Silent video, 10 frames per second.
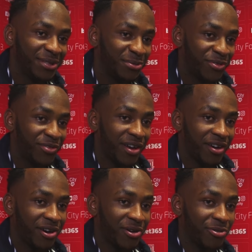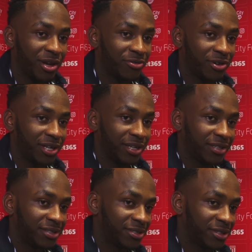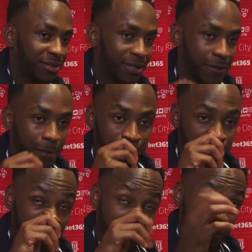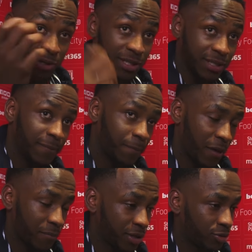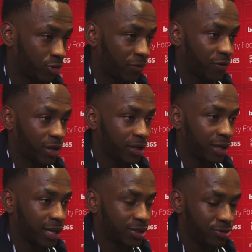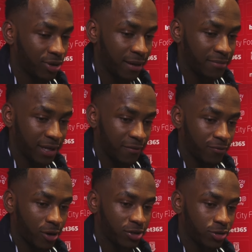To be fair, I can't wait. Really, uh, you know, um, the boys have been terrific in the last two games I've watched.